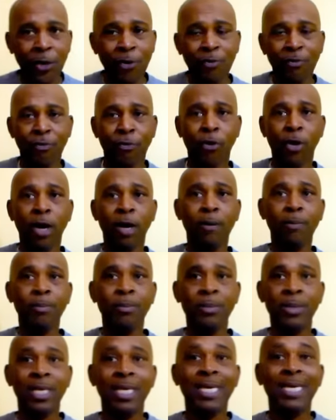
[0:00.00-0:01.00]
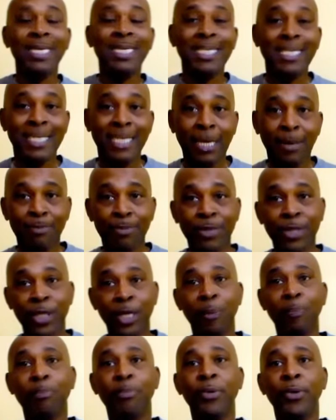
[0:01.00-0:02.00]
from
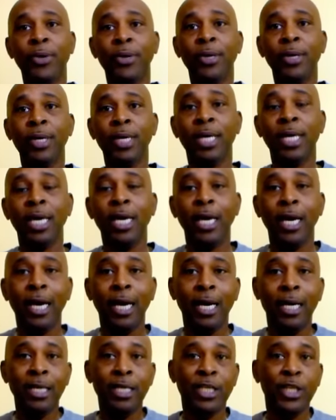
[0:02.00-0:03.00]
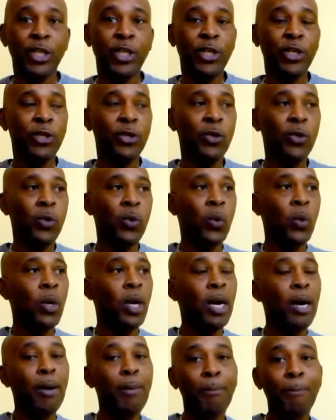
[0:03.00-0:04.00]
September
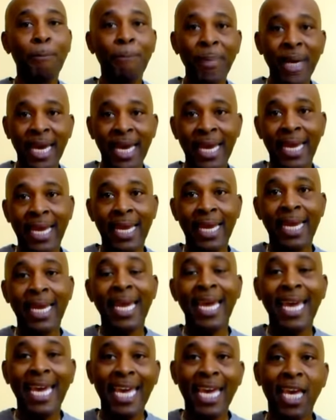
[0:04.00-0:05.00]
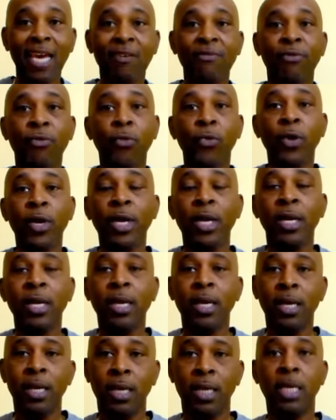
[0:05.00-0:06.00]
until May every
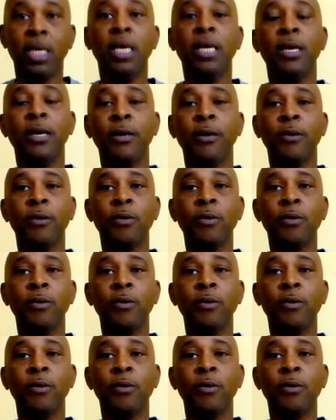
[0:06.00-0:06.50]
year